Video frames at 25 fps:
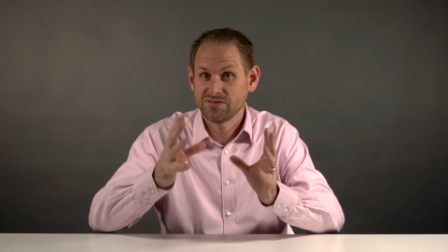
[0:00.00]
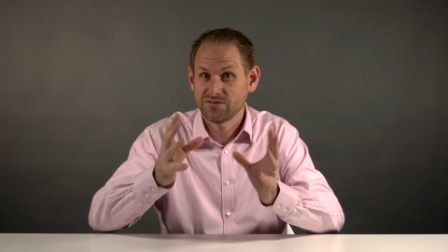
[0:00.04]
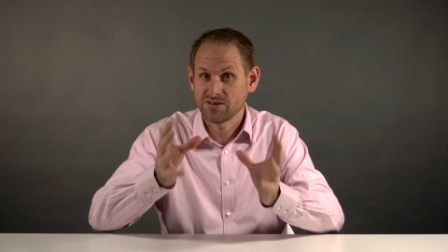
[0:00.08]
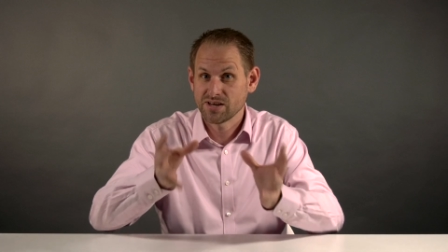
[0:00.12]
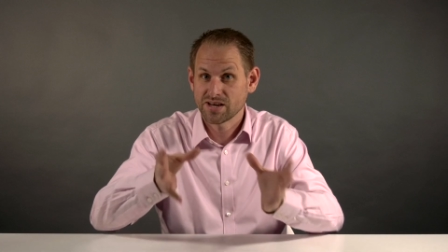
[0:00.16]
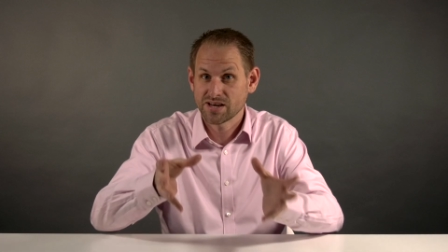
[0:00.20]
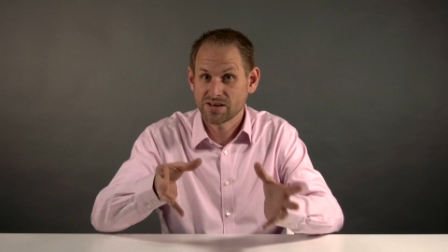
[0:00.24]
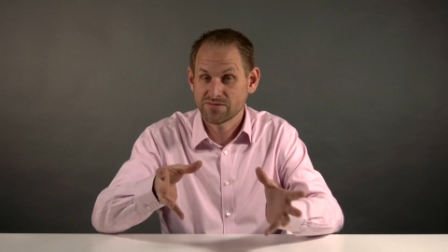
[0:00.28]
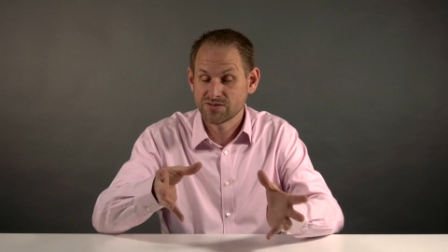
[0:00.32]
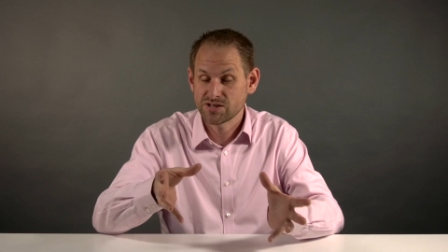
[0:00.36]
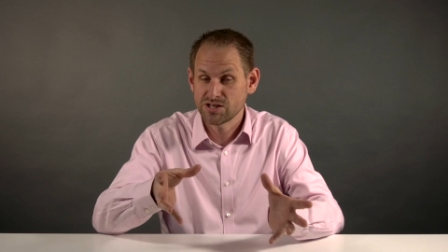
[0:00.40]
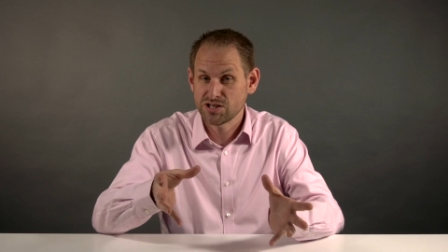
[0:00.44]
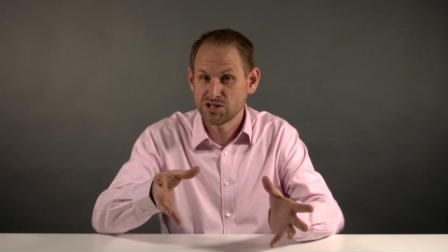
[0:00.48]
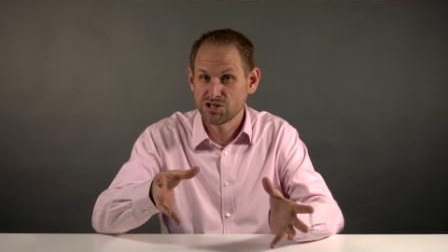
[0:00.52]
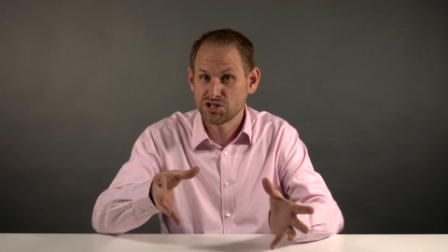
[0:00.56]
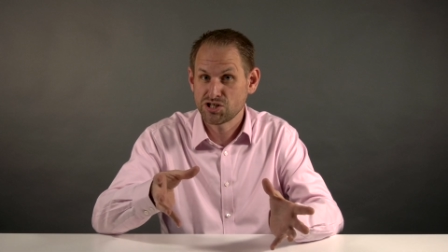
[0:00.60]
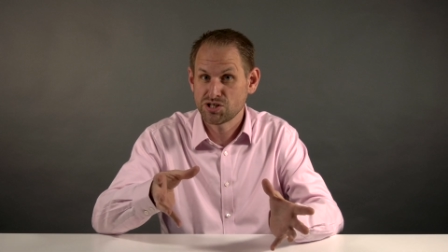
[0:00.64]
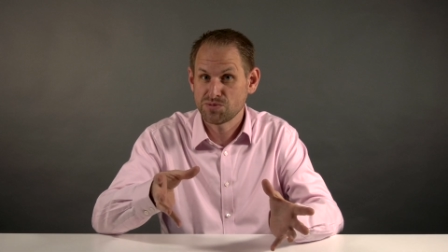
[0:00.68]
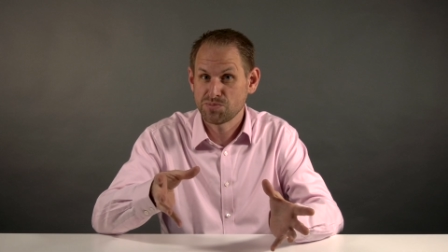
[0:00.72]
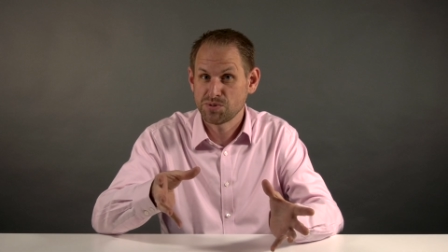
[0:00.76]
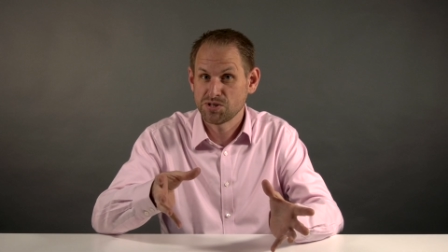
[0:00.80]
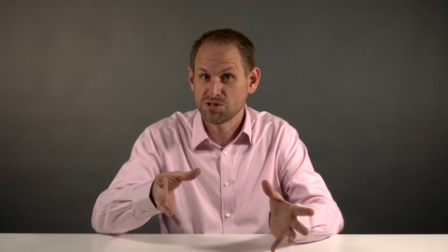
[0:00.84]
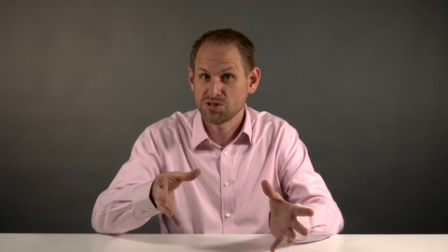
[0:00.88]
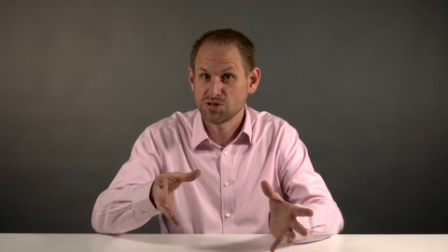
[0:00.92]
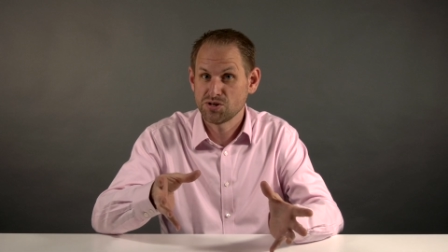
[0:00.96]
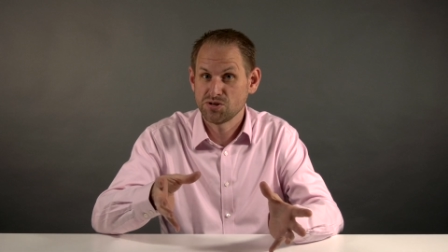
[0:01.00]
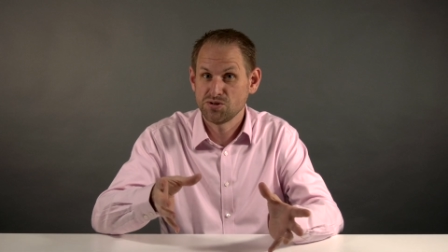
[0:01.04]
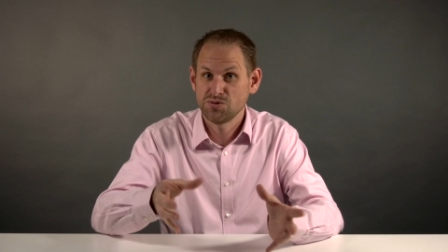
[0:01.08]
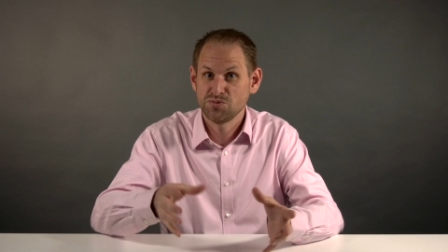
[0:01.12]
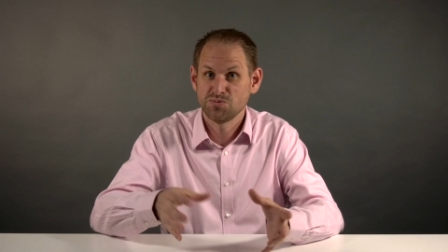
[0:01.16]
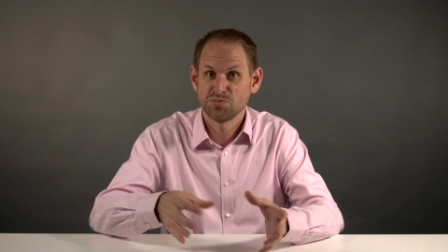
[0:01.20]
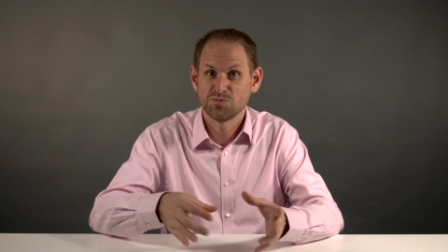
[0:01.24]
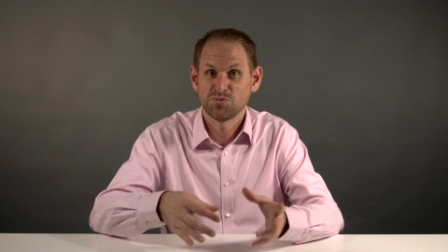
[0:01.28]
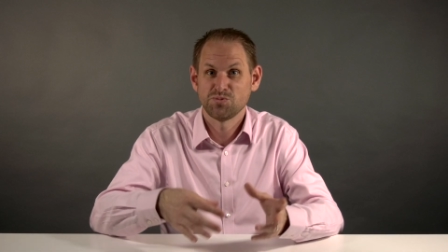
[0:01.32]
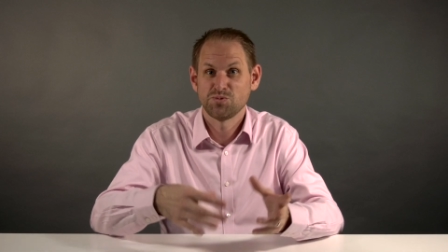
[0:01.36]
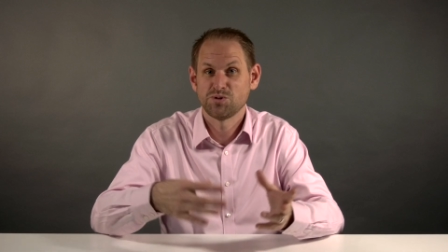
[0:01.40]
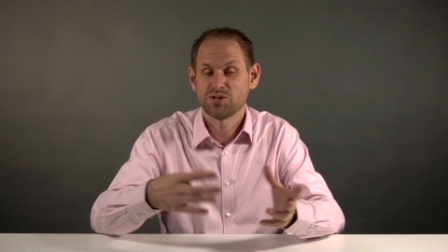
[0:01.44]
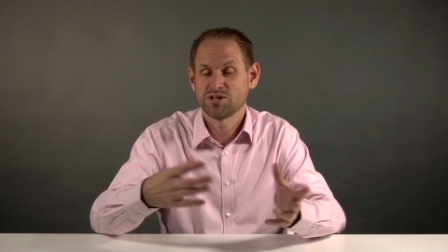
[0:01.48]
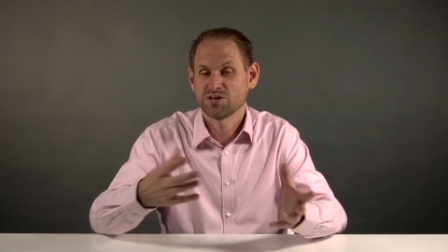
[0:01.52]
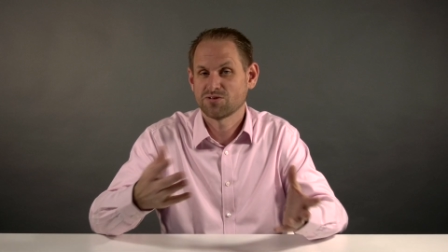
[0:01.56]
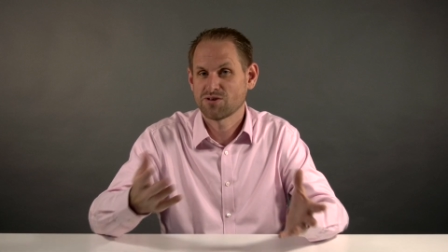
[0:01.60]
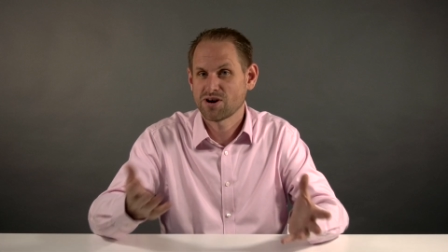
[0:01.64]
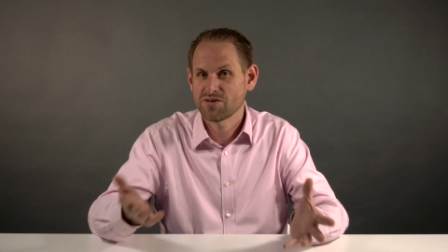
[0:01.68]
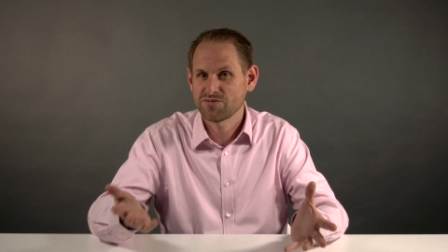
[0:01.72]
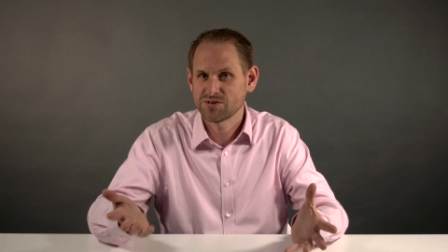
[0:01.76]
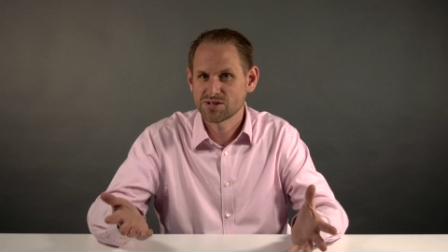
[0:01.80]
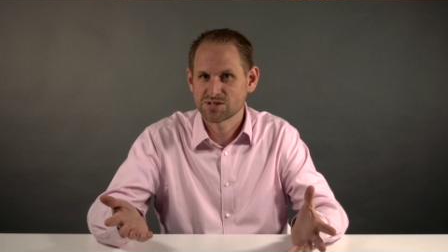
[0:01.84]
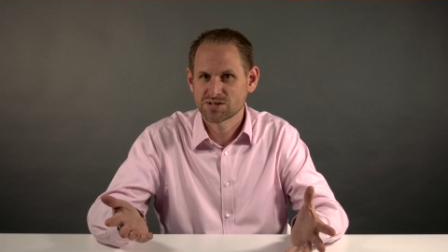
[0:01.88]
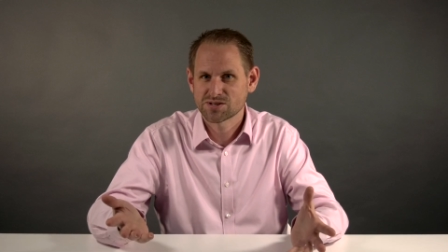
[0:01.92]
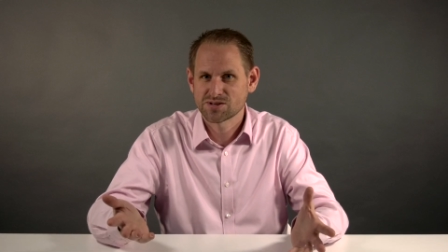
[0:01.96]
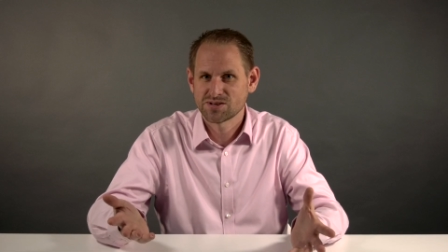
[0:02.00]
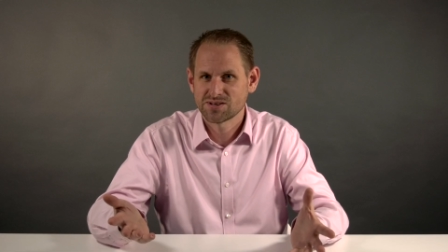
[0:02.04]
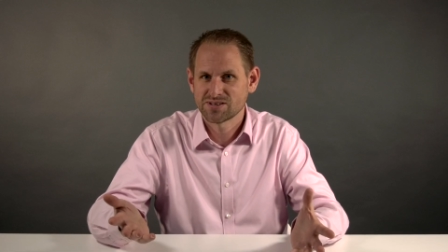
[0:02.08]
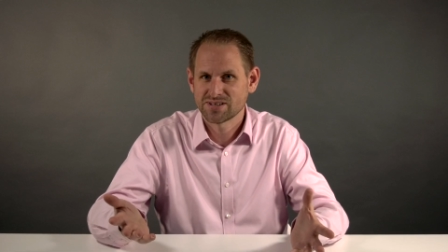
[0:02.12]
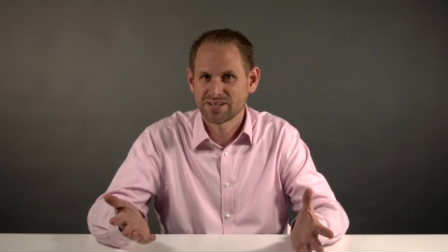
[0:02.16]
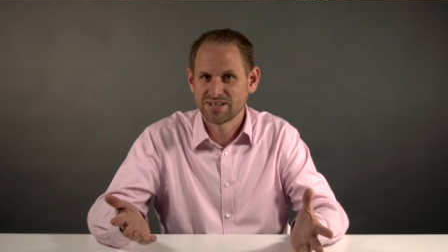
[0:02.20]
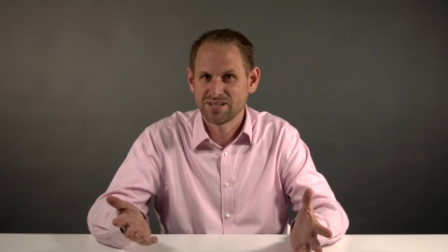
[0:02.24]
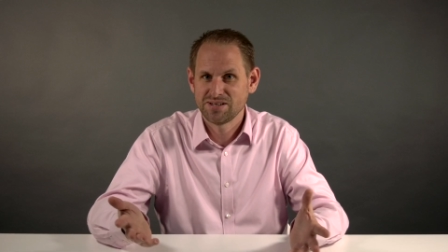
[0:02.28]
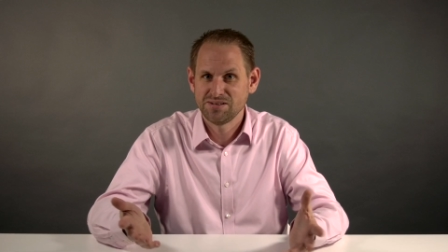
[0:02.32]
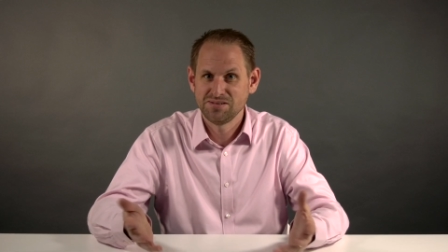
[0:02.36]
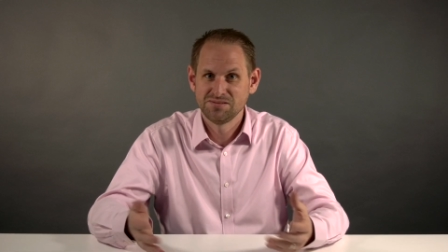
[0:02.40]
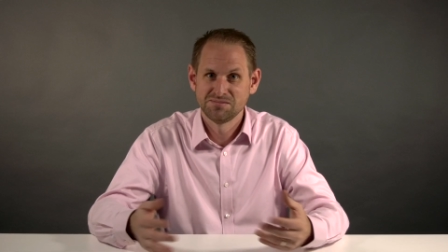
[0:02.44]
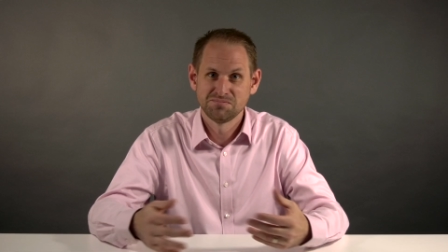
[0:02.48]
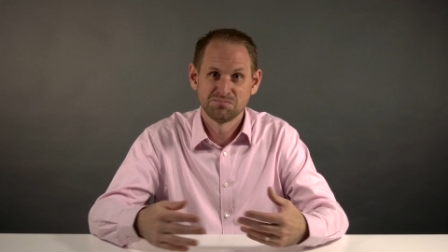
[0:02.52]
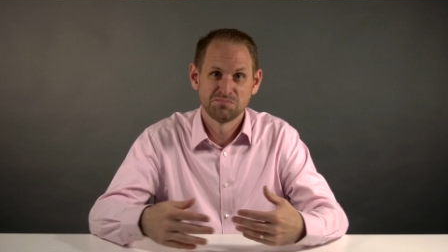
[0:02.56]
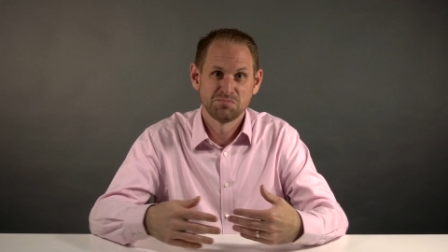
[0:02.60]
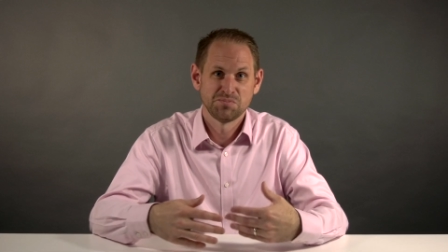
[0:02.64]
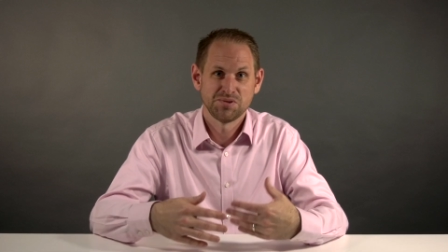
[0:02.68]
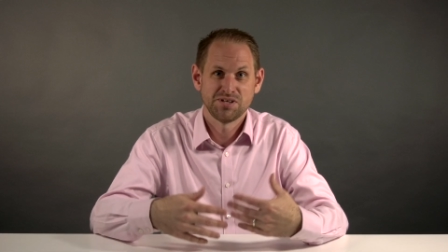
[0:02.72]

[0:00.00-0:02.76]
if you have an eGPU with a graphics card in,